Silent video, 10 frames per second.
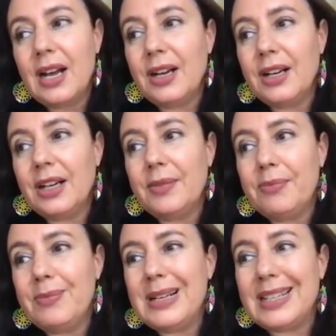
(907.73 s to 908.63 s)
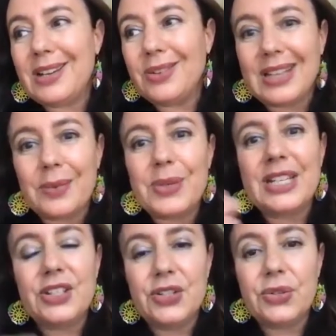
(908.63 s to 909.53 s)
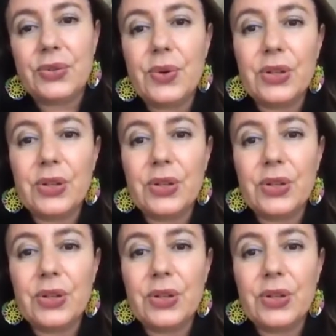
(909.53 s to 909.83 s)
you know, then we need to